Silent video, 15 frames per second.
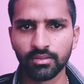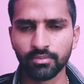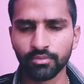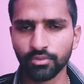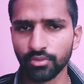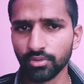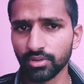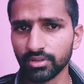
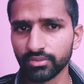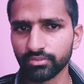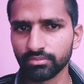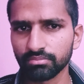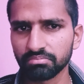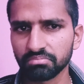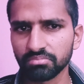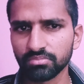for
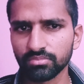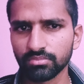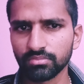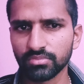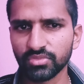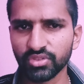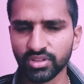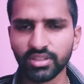
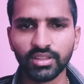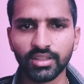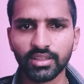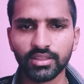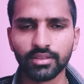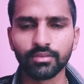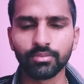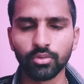3
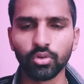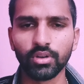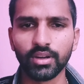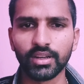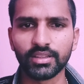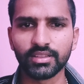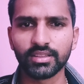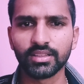days and 4
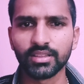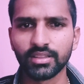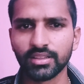nights.